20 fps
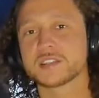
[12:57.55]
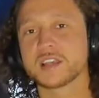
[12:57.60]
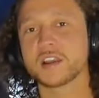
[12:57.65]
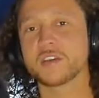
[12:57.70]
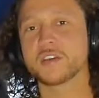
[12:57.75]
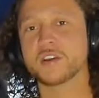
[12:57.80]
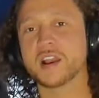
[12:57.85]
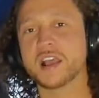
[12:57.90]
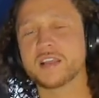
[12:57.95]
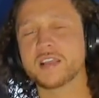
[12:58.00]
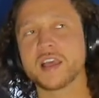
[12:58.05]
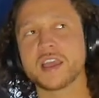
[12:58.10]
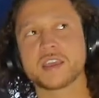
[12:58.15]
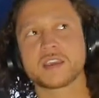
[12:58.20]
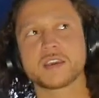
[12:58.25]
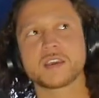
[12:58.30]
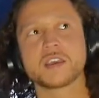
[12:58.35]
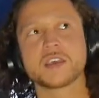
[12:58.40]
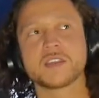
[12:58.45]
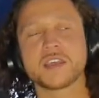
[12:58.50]
They're not
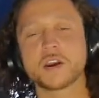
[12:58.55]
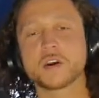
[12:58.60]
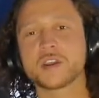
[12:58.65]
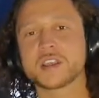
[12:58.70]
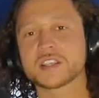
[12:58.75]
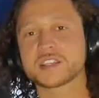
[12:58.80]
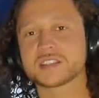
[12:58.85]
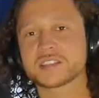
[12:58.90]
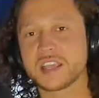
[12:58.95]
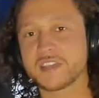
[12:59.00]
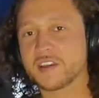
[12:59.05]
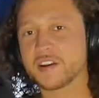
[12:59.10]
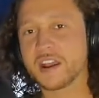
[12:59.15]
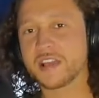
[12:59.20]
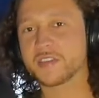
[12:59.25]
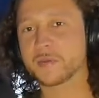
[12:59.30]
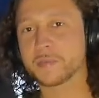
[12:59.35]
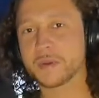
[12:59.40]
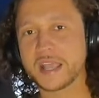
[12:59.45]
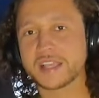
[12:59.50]
like, they're
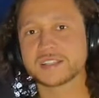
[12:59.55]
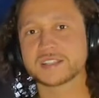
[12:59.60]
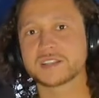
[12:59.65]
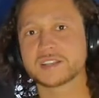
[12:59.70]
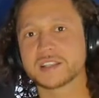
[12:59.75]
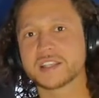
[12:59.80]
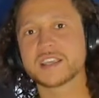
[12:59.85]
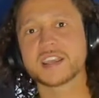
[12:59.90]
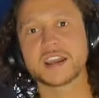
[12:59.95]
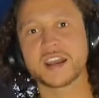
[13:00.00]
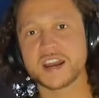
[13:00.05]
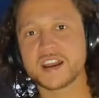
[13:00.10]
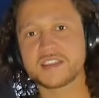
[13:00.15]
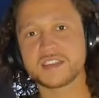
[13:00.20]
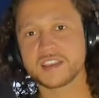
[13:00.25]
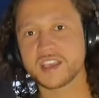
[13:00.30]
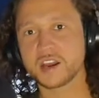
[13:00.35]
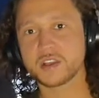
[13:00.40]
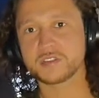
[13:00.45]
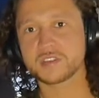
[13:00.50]
not the best in the league at
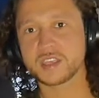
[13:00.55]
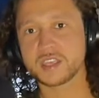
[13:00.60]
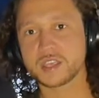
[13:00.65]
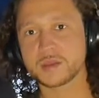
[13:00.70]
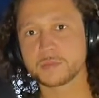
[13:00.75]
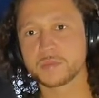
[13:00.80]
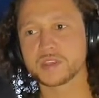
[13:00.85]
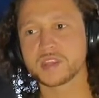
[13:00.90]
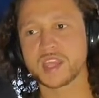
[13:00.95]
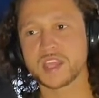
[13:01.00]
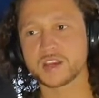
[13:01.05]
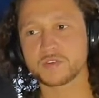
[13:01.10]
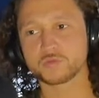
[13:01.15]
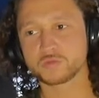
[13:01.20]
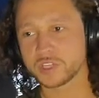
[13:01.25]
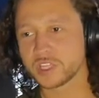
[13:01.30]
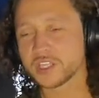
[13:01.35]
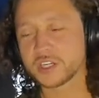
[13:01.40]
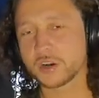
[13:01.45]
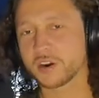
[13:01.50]
anything, I don't think, but they
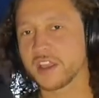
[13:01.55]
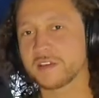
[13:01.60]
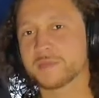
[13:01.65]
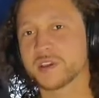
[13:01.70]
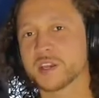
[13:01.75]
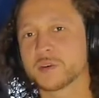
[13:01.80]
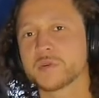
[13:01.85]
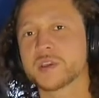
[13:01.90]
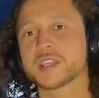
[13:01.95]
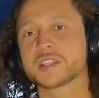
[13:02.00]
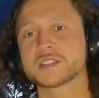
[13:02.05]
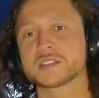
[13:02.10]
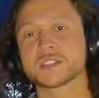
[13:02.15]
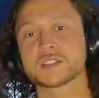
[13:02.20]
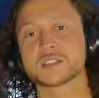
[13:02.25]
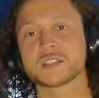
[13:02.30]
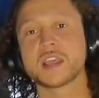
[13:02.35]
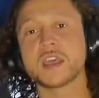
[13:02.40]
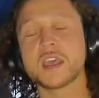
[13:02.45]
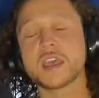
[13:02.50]
really don't have many
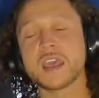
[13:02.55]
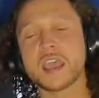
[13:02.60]
weaknesses.